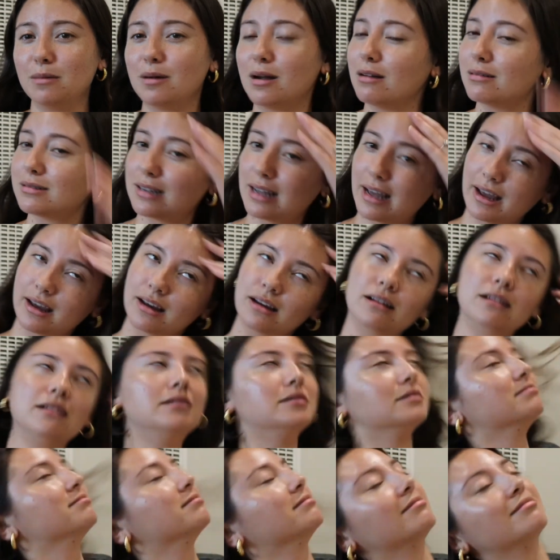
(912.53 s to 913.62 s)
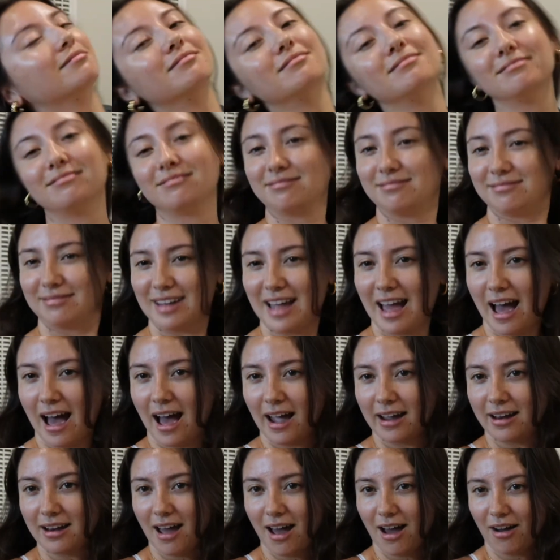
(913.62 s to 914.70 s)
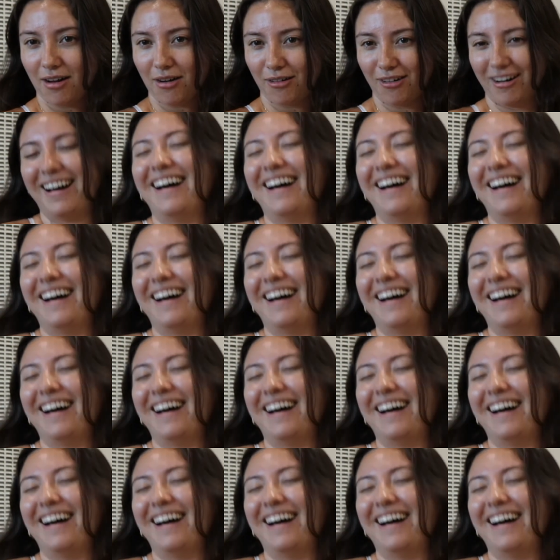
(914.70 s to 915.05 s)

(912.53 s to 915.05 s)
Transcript: And I was like, I know.